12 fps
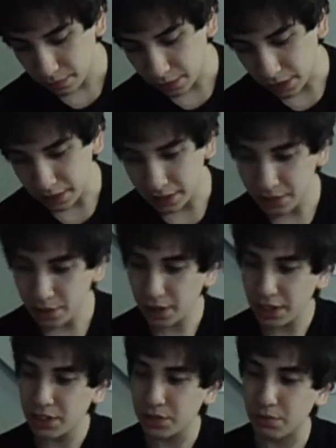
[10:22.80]
And these are
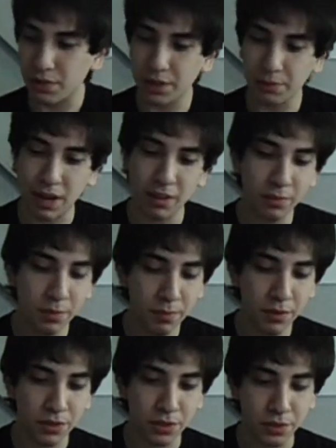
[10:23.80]
like just random. I
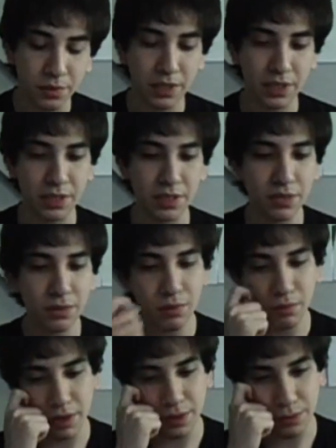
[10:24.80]
remember doing this. These were
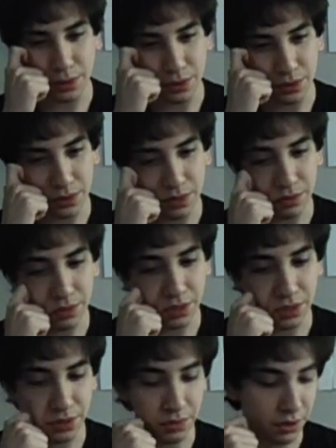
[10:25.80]
random doodles I was
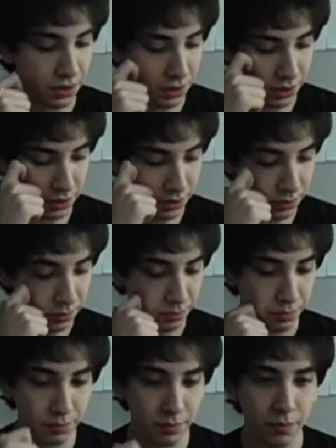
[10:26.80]
just doing
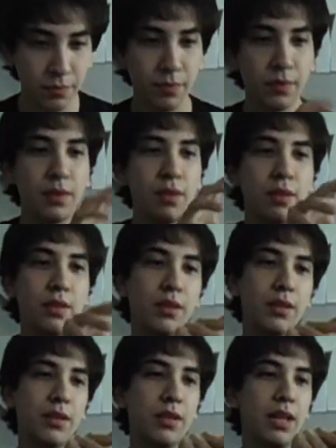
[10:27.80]

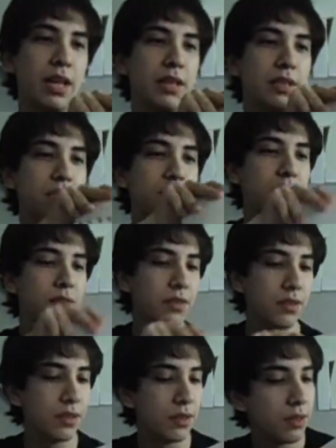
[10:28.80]
in class.
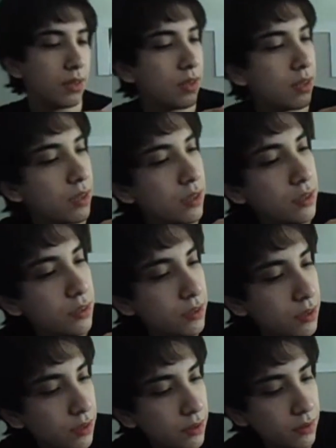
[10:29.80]

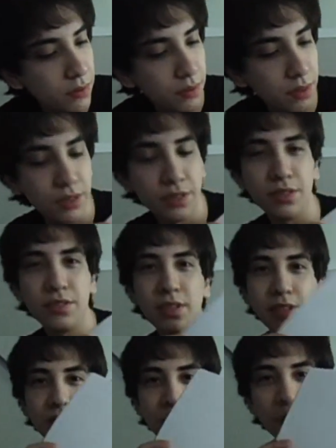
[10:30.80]
So there's just
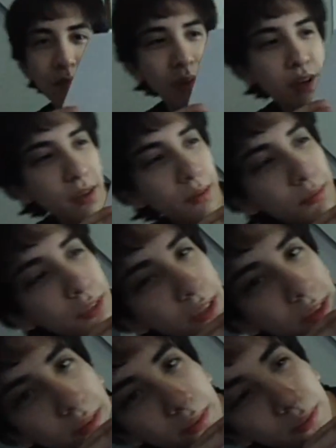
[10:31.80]
like some random stuff.